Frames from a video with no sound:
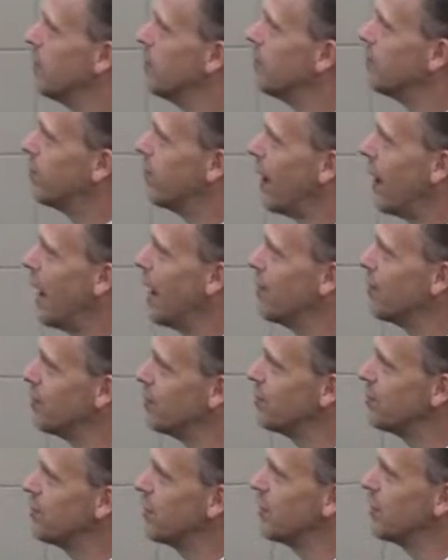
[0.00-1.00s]
5
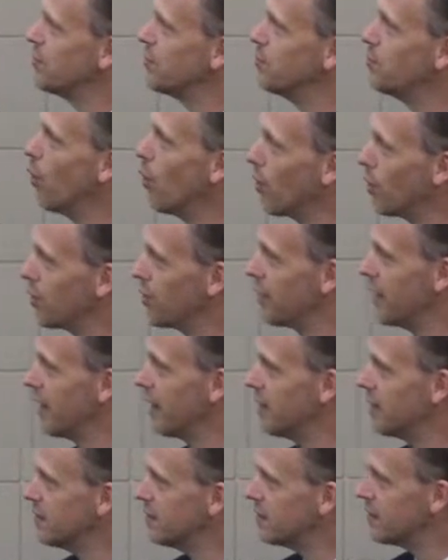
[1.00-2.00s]
or 6 more
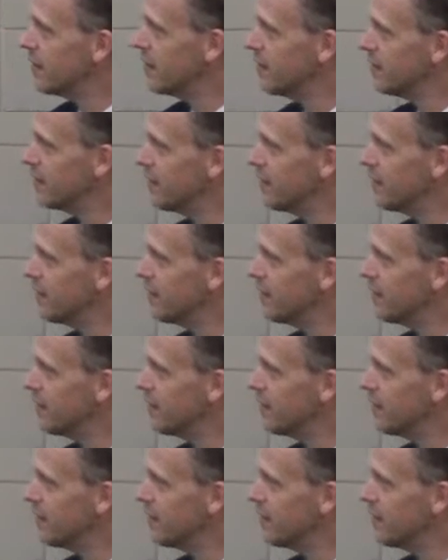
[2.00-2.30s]
things